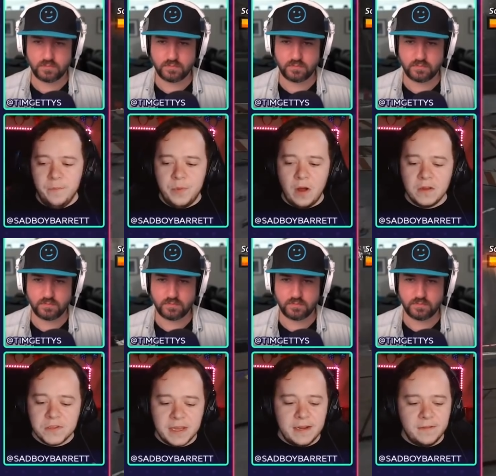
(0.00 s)
Speaker 1: but also
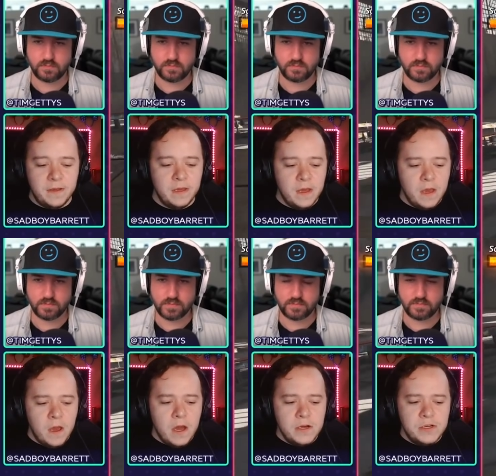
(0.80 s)
getting like
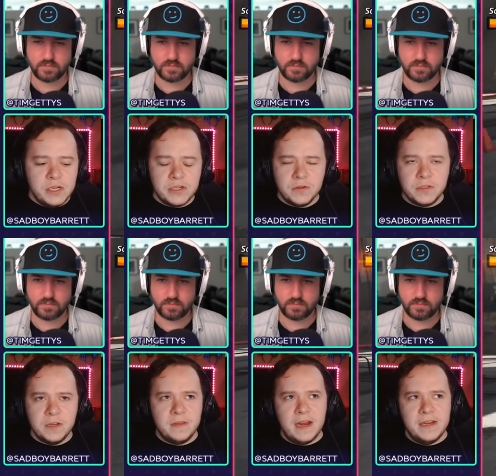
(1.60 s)
additional stuff that
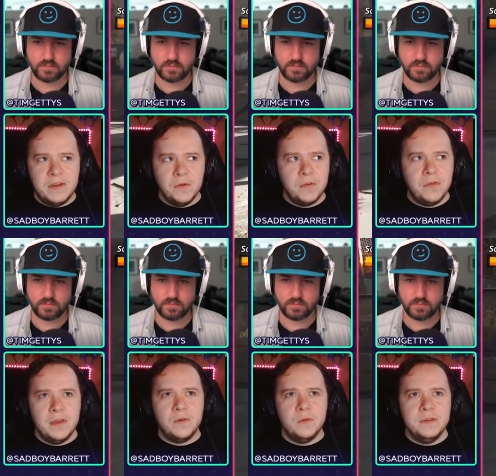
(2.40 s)
I don't think
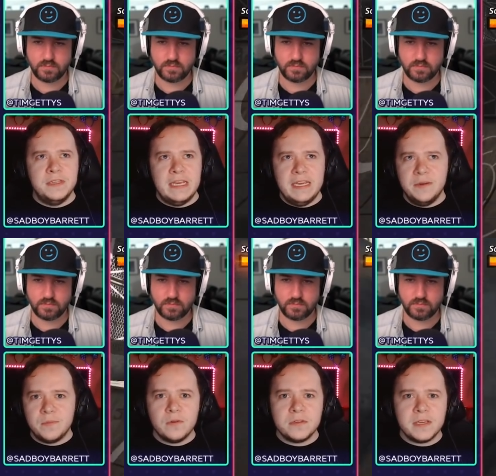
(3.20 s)
was in Pro
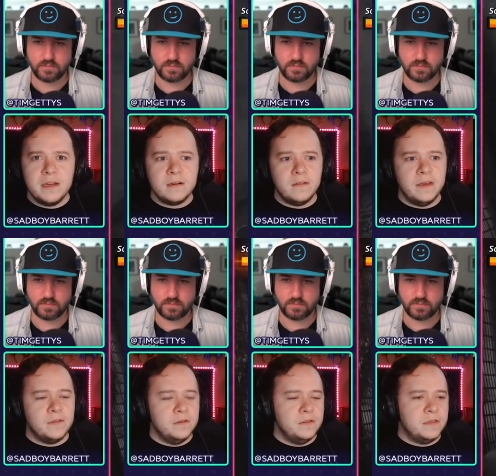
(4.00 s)
Skater. Like
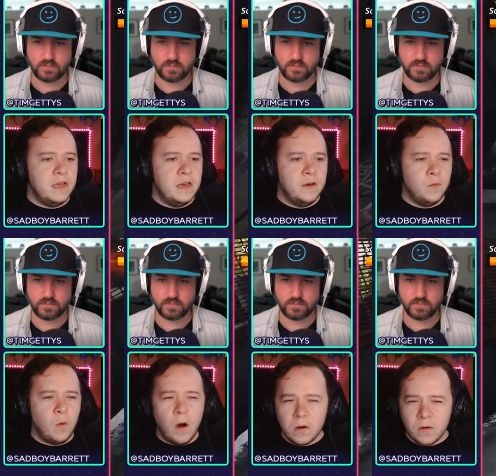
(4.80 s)
there's uh, wall
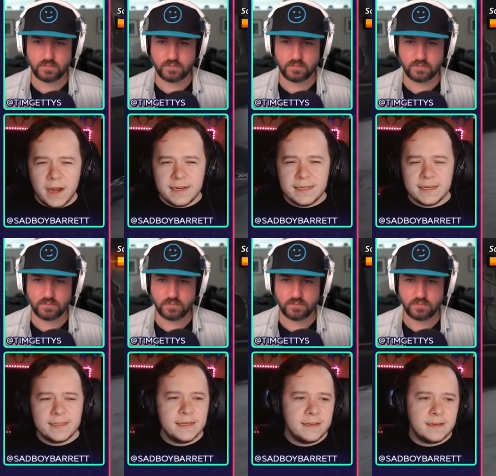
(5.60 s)
grinding, I
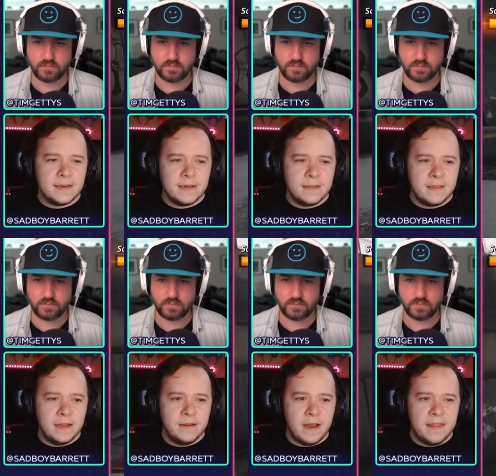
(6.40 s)
think, uh, that
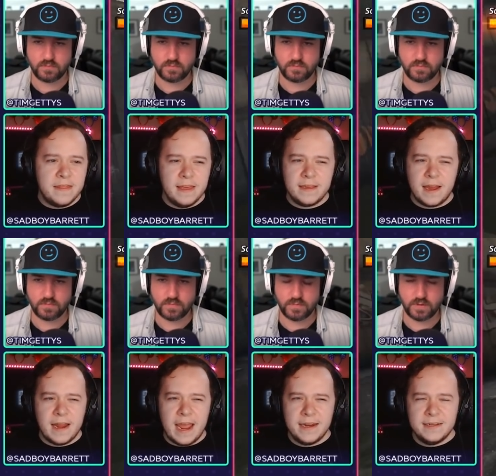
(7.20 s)
I think got
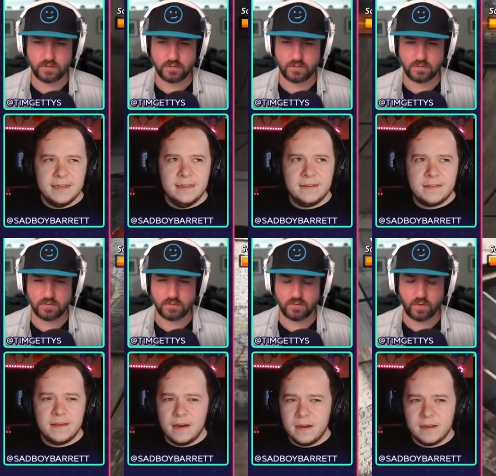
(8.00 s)
added in
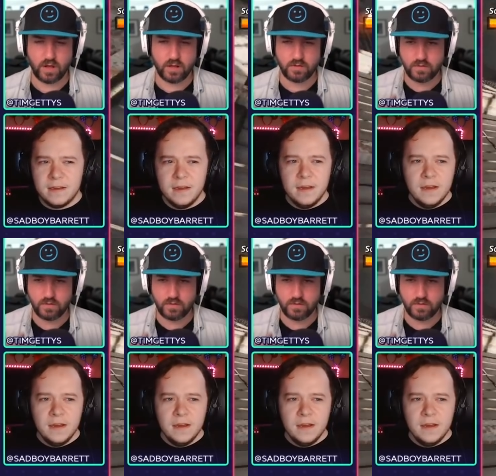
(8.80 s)
Thug. Wall.